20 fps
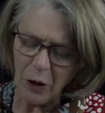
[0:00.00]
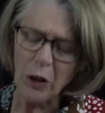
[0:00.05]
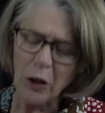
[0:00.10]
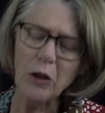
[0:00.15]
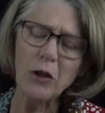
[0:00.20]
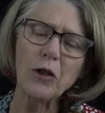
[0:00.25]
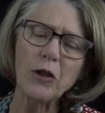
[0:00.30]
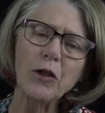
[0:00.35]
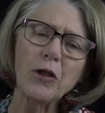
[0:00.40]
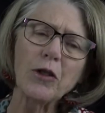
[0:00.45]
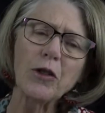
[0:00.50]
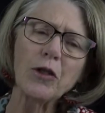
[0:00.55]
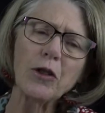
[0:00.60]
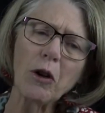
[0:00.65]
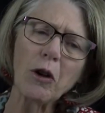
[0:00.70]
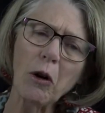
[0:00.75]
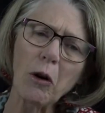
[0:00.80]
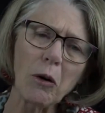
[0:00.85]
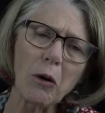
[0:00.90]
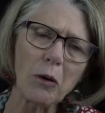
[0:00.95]

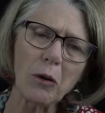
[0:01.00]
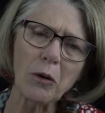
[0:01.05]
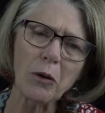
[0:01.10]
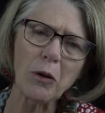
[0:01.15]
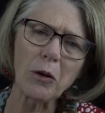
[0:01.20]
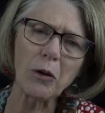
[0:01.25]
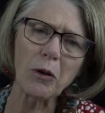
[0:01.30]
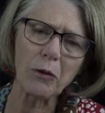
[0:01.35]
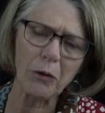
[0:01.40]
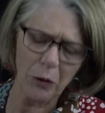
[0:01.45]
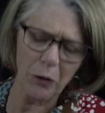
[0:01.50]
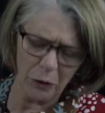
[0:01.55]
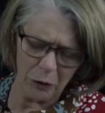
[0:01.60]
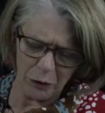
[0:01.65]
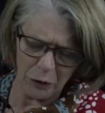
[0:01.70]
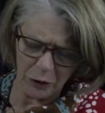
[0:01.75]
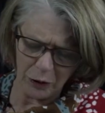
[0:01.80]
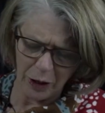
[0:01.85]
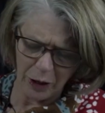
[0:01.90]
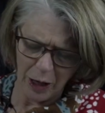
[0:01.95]
So good of you
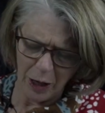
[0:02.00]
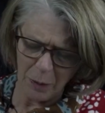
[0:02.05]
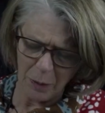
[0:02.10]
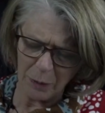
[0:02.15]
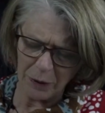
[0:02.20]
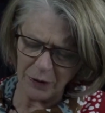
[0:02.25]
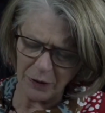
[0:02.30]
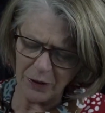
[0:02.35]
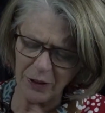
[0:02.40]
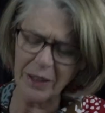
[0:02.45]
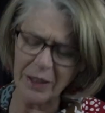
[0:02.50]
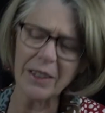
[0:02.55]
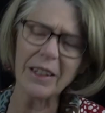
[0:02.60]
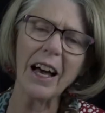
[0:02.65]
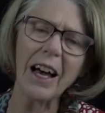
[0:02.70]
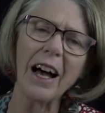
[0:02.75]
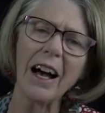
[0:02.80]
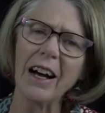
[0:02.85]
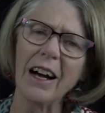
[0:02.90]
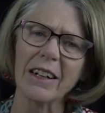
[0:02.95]
to come and see an
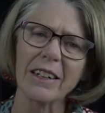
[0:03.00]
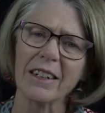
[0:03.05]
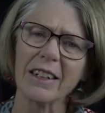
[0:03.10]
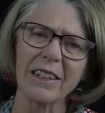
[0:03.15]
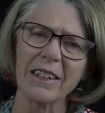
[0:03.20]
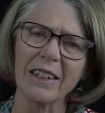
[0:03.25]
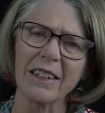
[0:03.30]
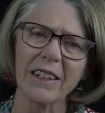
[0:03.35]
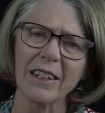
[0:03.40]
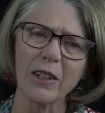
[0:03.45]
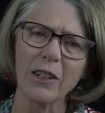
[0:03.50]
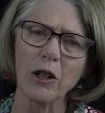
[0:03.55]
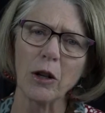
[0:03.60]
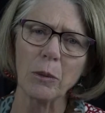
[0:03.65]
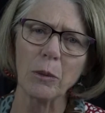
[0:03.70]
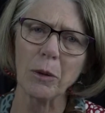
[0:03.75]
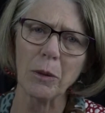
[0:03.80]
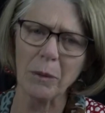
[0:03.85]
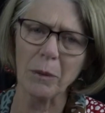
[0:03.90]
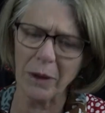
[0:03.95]
ugly little
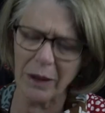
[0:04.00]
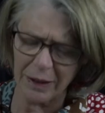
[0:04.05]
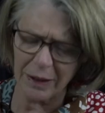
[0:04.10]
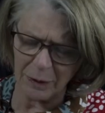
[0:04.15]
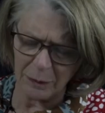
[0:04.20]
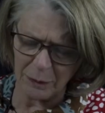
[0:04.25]
goblin like